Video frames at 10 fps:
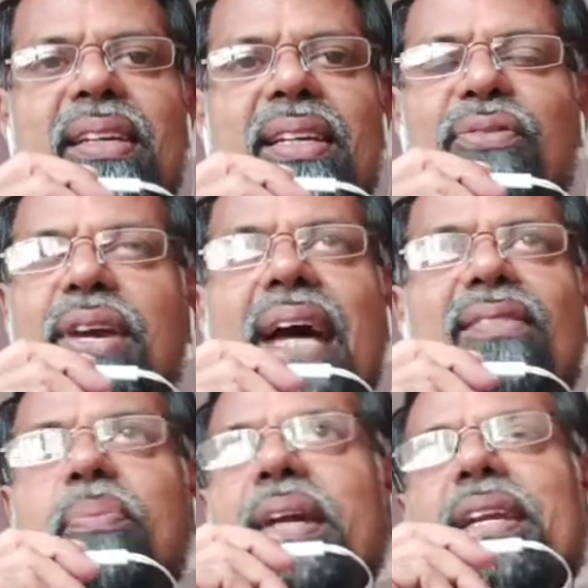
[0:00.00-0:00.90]
If you have a
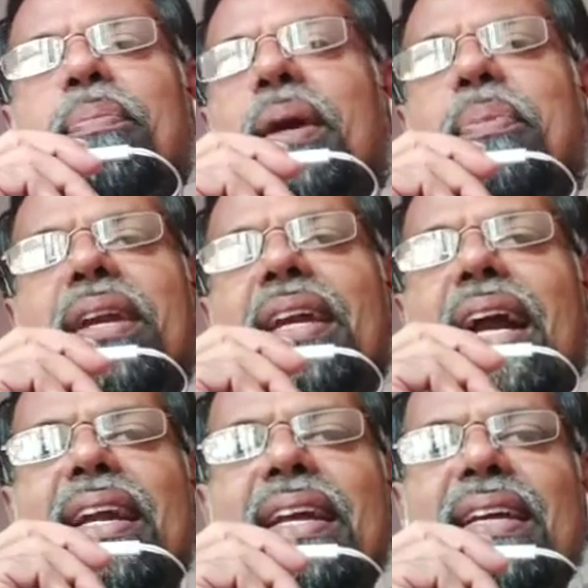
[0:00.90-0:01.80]
pen and paper in
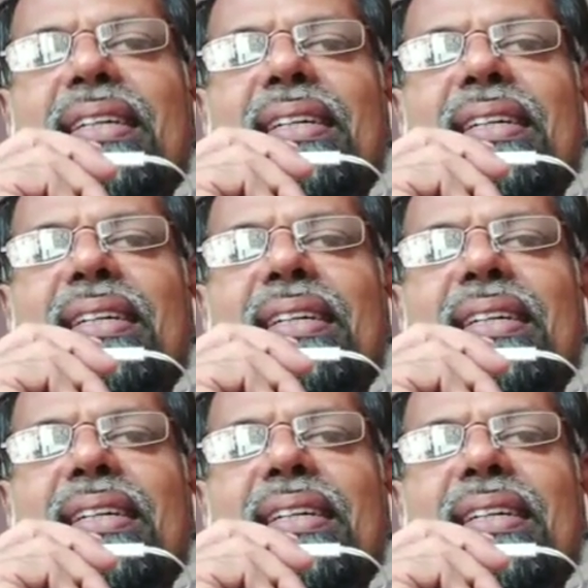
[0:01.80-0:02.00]
handy,